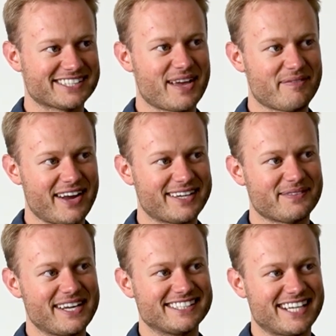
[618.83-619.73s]
So if I could
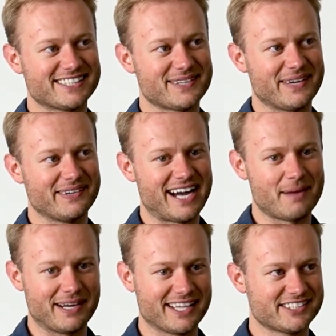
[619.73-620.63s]
reach out to anyone now,
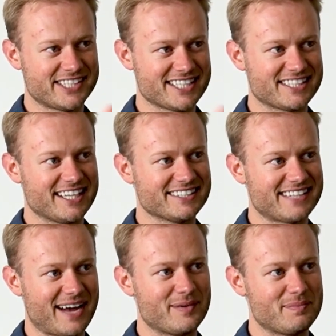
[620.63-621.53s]
I'd be like, cheers, Liz, that would